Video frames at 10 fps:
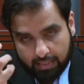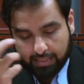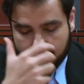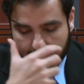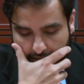
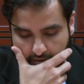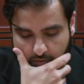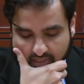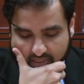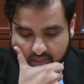and
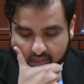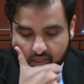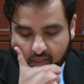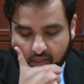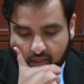otherwise.
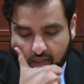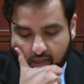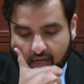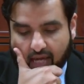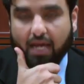
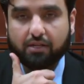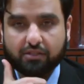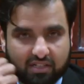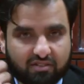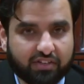And
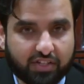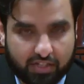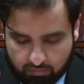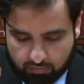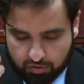
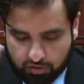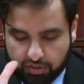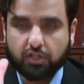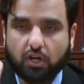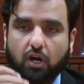takfiri. So
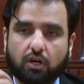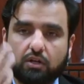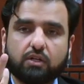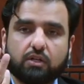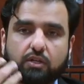these
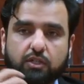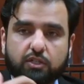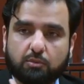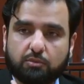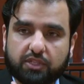are
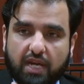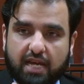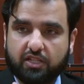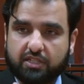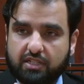some of the
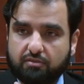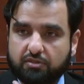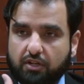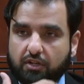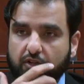
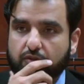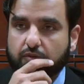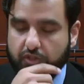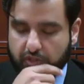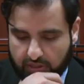adjectives that are used.